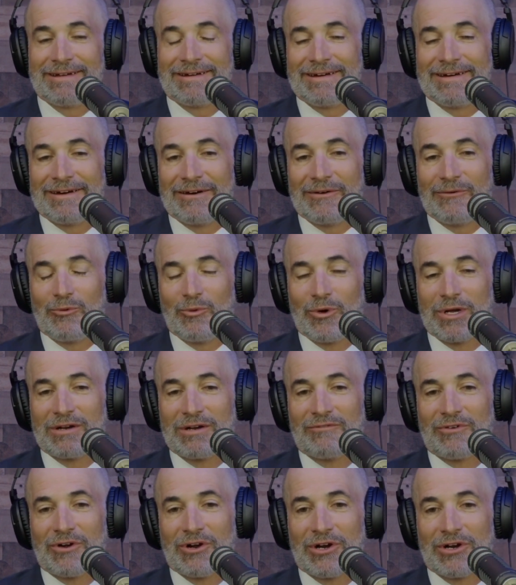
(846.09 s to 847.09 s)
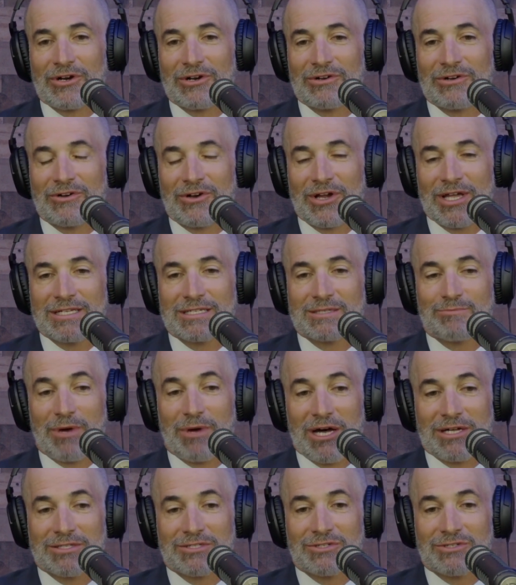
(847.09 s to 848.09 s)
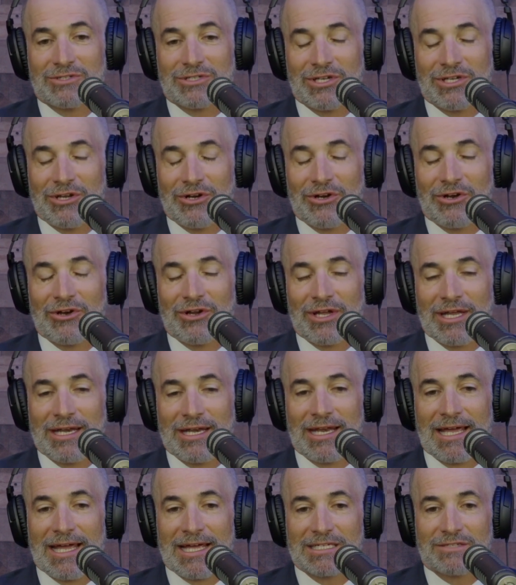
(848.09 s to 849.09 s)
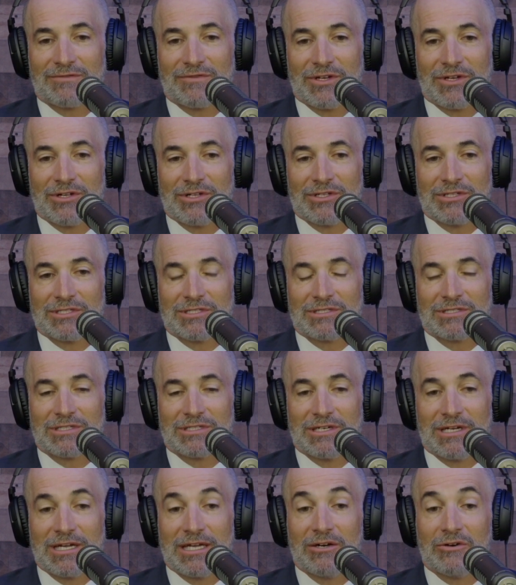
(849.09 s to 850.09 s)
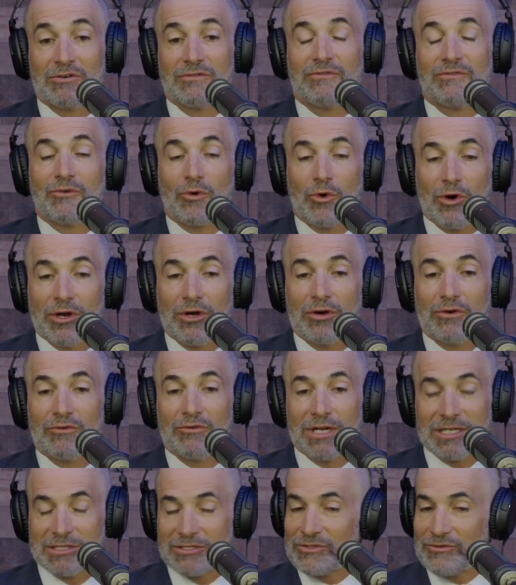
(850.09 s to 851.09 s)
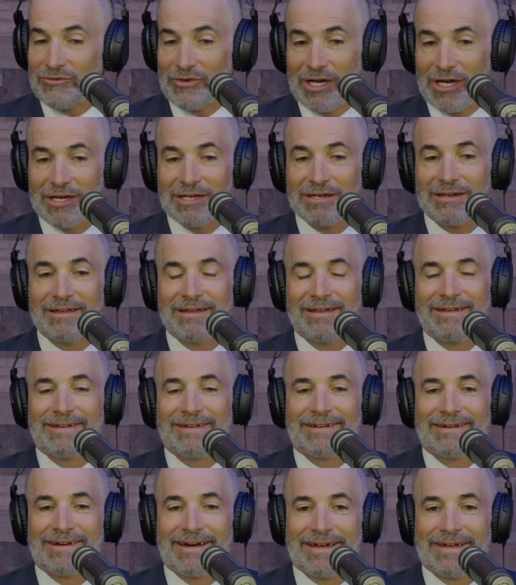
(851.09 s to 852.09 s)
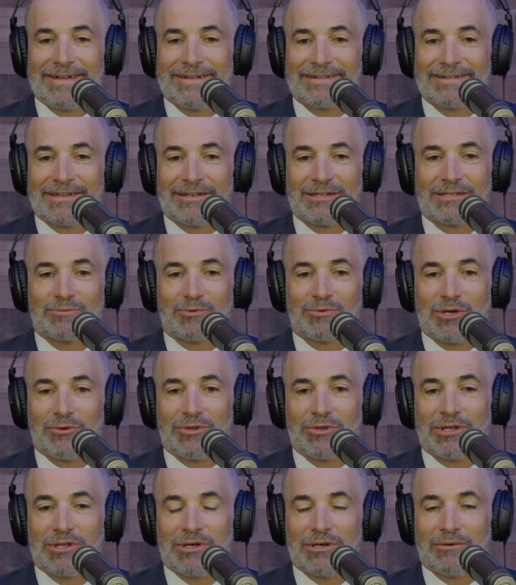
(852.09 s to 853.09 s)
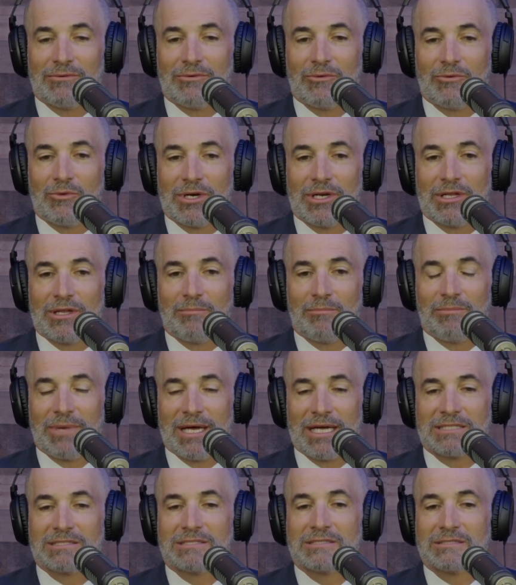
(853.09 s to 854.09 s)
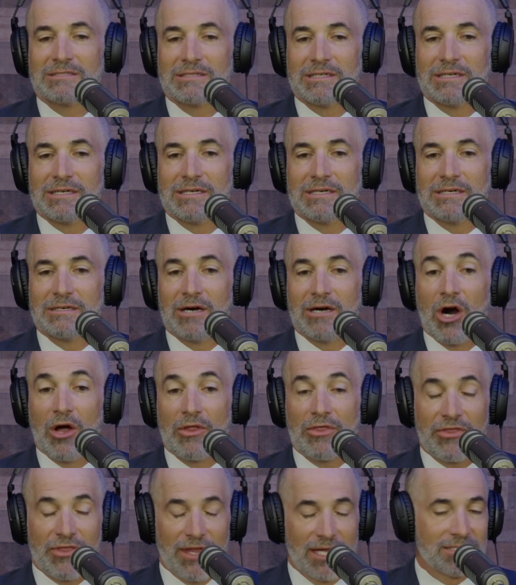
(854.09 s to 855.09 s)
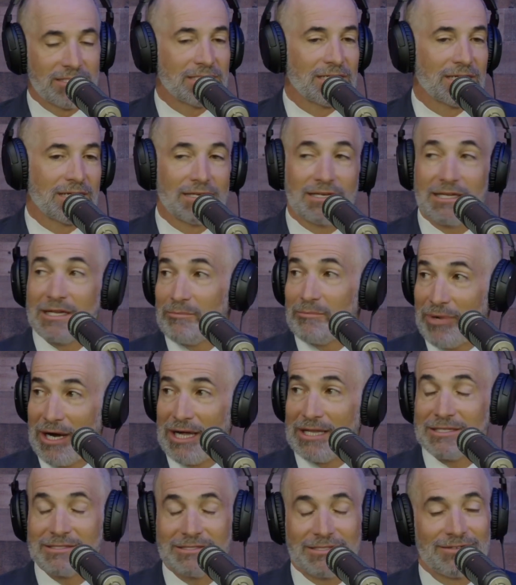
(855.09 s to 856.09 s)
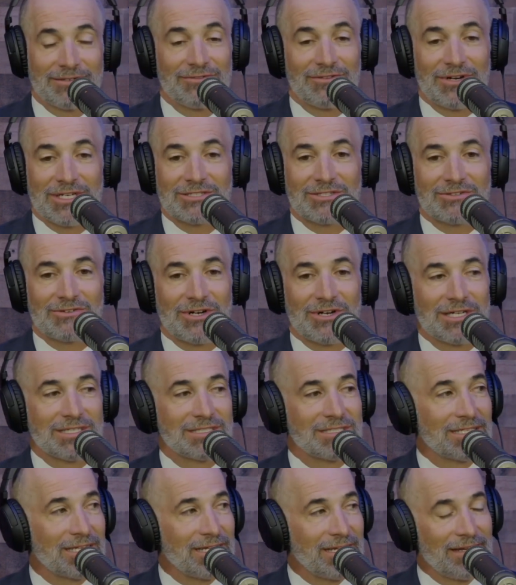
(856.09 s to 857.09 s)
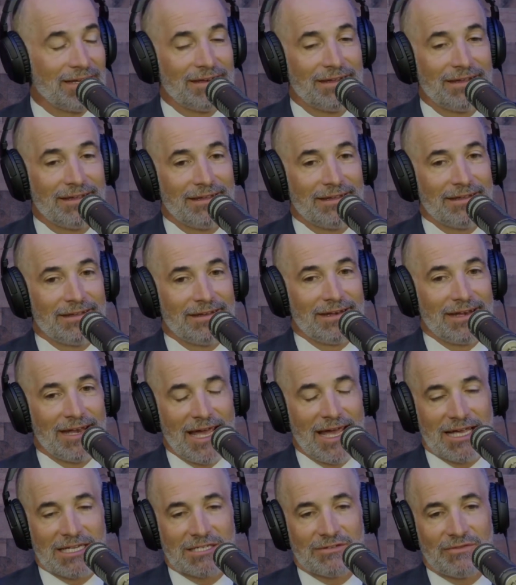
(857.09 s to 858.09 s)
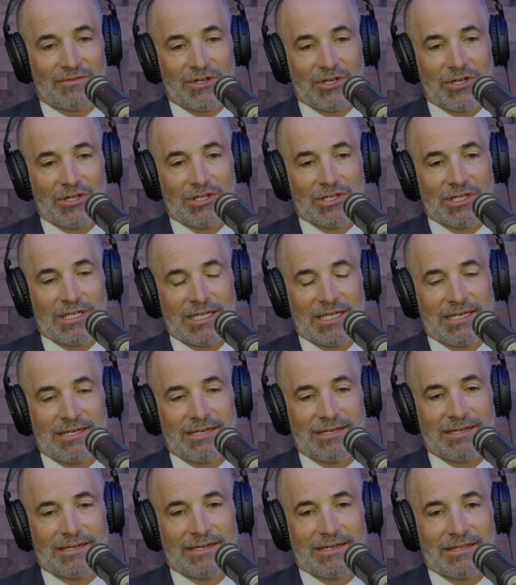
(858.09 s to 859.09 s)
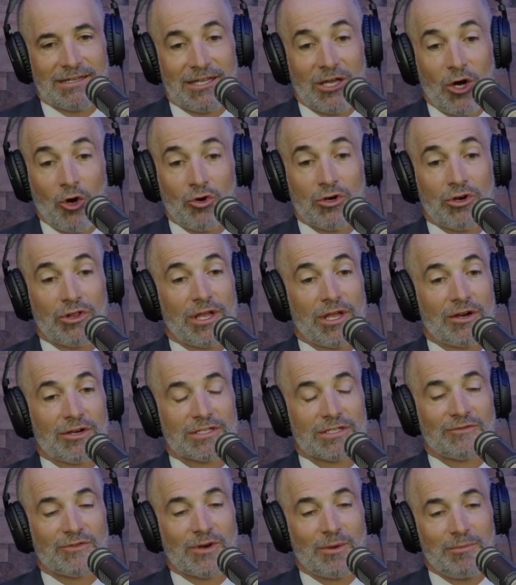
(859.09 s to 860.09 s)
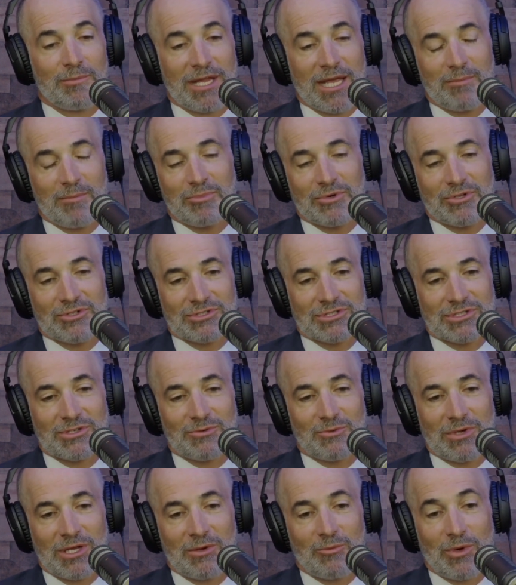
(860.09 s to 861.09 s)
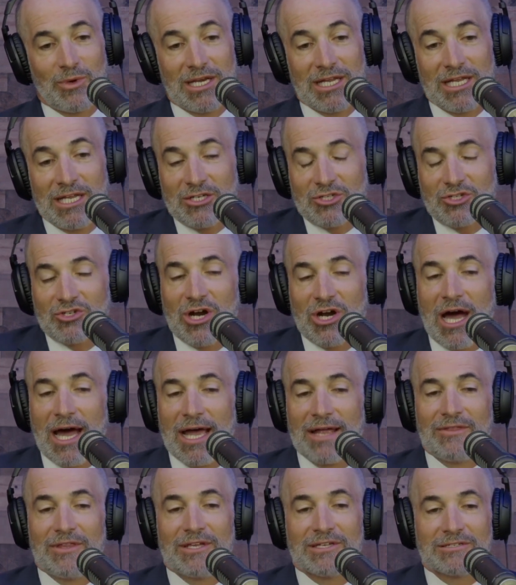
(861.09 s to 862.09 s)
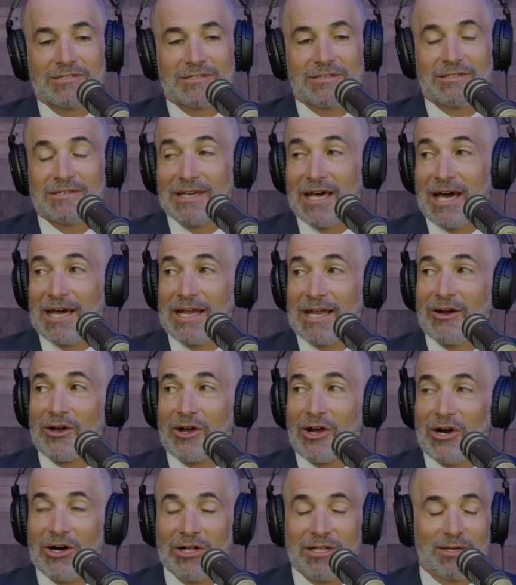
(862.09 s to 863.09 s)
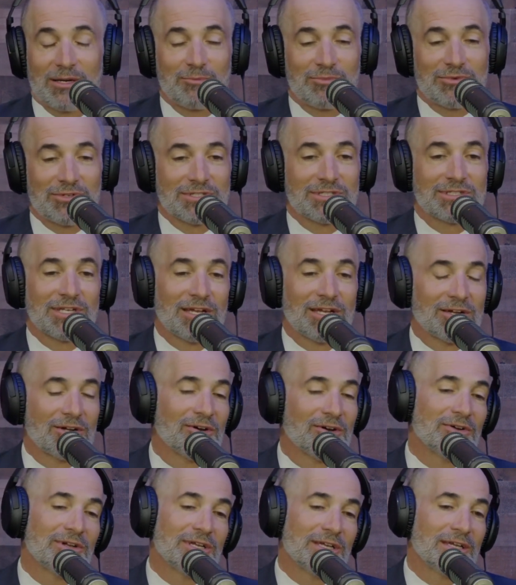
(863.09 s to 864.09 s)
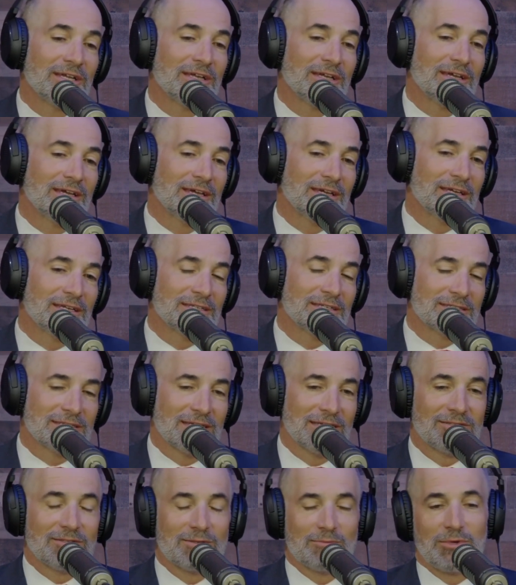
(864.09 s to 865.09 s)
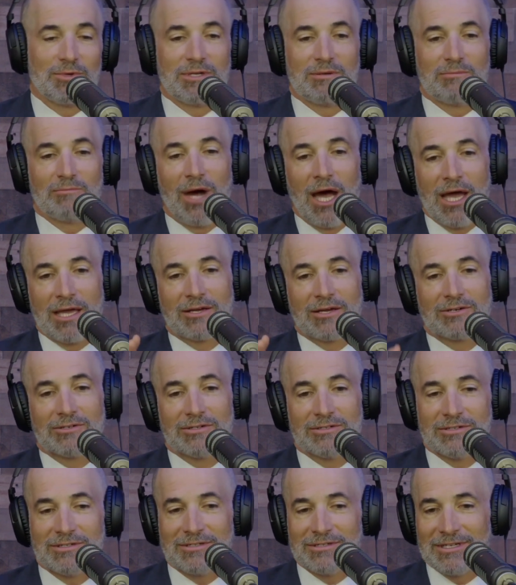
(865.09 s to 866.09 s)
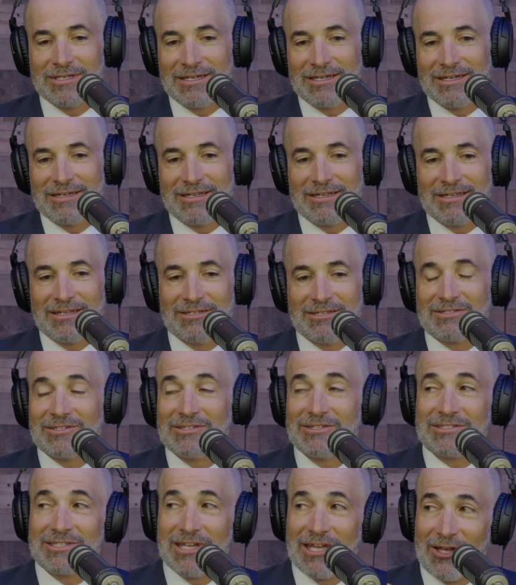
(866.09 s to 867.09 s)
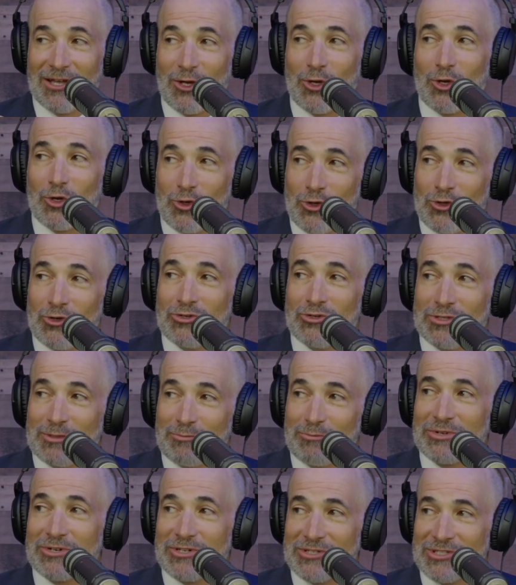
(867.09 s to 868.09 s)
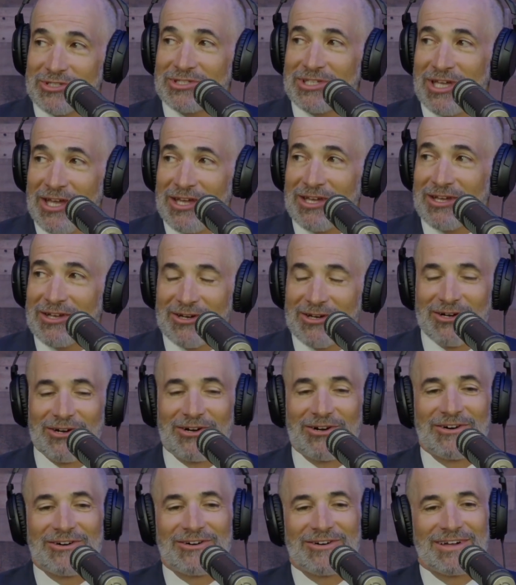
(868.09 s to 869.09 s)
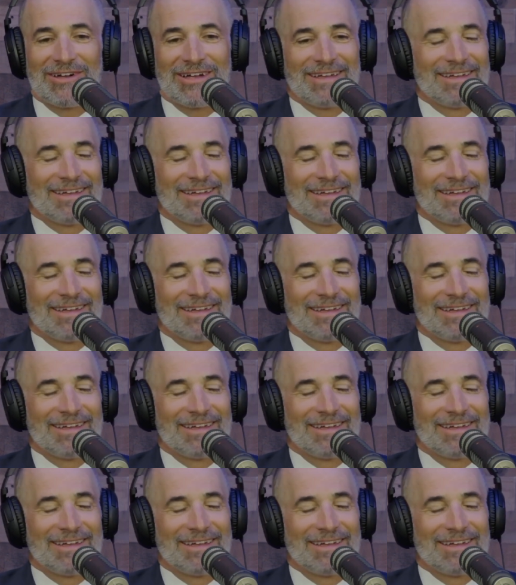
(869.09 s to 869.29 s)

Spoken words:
One of our great sponsors here in Nashville is Il Forno Restaurant. I think it's probably one of the best authentic Neapolitan restaurants in Nashville, and the owner there is from Naples, and when he tried this non-alcoholic Prosecco, he said to me, "Michael, this is a good Prosecco."